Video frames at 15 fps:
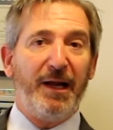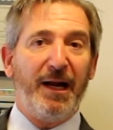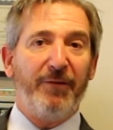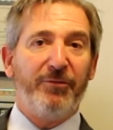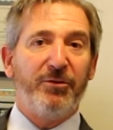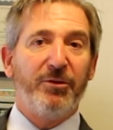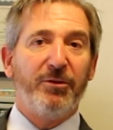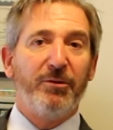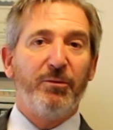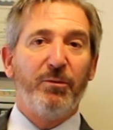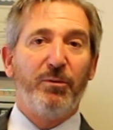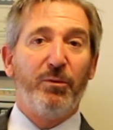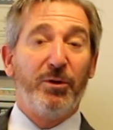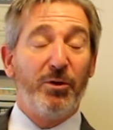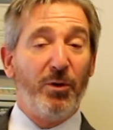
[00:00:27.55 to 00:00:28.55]
after
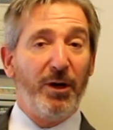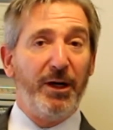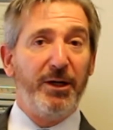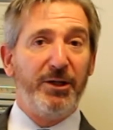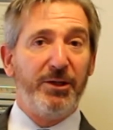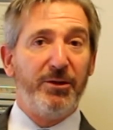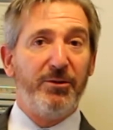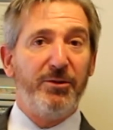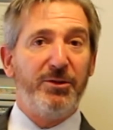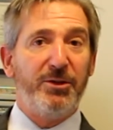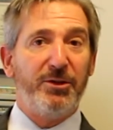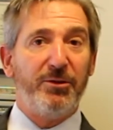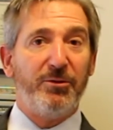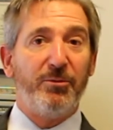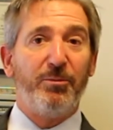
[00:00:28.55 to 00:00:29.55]
requiring you to